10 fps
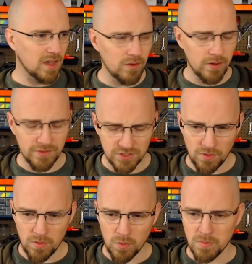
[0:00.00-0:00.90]
don't know if it's the
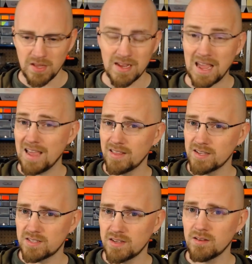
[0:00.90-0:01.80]
right word, but like
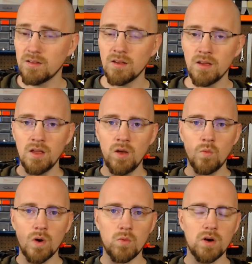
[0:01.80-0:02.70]
aliasing,
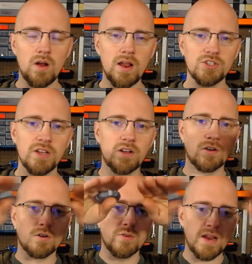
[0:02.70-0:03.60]
where we're not actually
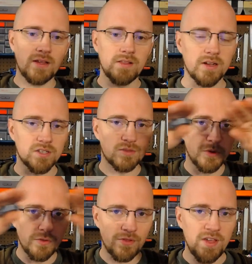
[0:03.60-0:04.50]
creating like a
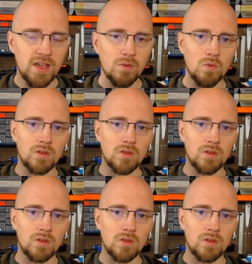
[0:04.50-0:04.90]
smooth thing.